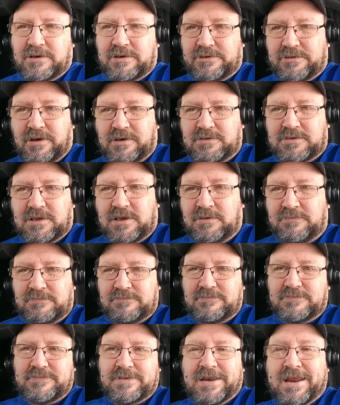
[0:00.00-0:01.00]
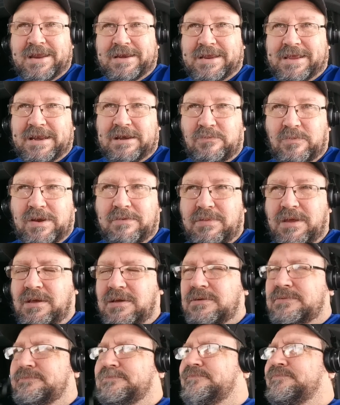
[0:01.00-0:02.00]
their trucks up and had to get them
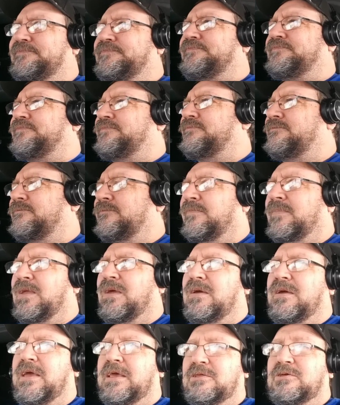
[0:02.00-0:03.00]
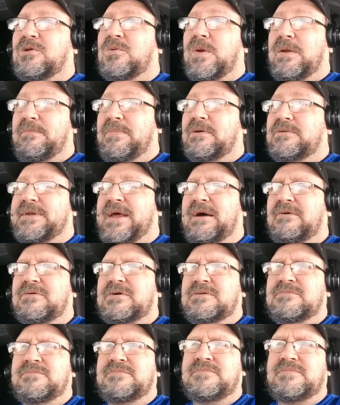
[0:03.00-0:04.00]
rebuilt. He's going to rebuild that
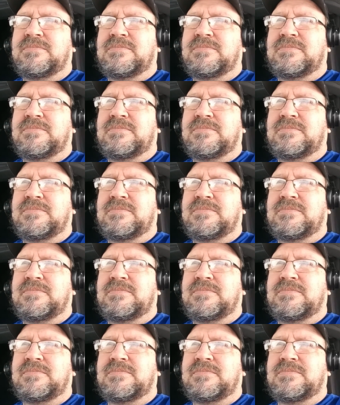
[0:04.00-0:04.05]
one.